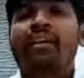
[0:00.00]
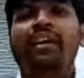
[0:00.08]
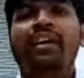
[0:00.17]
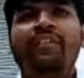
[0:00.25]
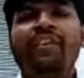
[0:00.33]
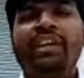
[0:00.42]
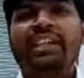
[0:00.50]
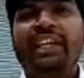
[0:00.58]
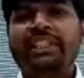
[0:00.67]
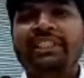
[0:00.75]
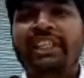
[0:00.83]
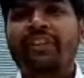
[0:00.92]
Uh, one DI
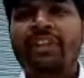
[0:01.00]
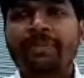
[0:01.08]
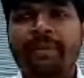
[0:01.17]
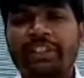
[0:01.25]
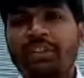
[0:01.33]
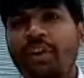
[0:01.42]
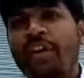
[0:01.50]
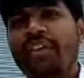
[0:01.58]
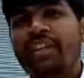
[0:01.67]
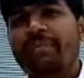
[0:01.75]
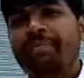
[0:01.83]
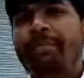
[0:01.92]
set was based on
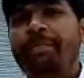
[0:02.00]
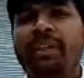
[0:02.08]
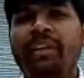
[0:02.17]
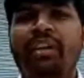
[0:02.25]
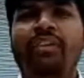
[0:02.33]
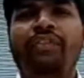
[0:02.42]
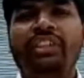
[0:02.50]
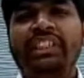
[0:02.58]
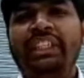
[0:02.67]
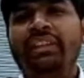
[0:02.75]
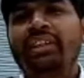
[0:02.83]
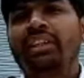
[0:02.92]
the people uh,
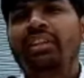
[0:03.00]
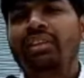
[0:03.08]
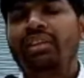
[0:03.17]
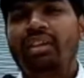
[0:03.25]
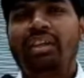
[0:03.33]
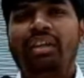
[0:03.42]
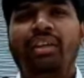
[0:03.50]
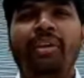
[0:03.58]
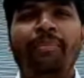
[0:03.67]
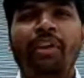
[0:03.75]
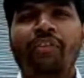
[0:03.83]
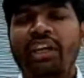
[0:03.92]
visiting the
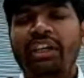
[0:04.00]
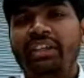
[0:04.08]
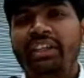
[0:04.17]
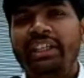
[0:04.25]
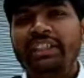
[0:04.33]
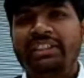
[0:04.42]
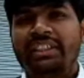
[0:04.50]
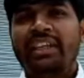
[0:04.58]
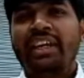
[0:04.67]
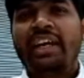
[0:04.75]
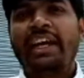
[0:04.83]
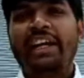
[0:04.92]
number of countries
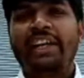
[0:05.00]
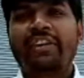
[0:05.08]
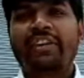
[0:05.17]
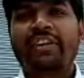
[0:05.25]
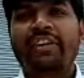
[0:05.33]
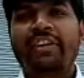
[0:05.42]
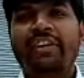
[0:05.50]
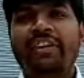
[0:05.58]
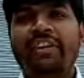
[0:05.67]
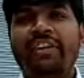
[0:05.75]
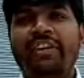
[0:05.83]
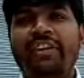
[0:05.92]
and we have
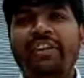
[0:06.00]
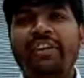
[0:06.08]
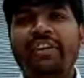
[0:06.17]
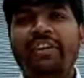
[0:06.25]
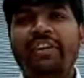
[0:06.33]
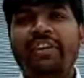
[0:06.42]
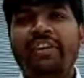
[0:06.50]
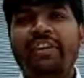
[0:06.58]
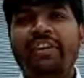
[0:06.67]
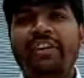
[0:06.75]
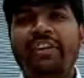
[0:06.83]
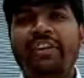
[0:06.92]

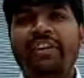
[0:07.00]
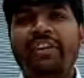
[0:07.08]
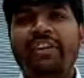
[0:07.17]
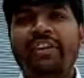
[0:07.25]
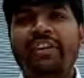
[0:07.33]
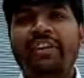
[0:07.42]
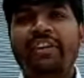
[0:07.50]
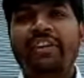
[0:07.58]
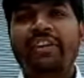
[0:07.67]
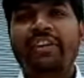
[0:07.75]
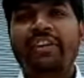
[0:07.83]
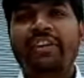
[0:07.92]
number of uh,
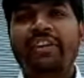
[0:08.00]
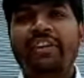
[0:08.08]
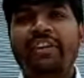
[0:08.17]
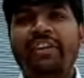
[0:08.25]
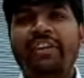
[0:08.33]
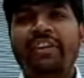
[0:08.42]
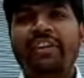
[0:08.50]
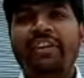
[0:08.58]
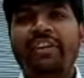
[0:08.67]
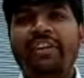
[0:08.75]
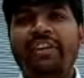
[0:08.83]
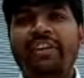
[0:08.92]
visiting
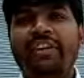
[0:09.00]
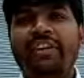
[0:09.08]
particular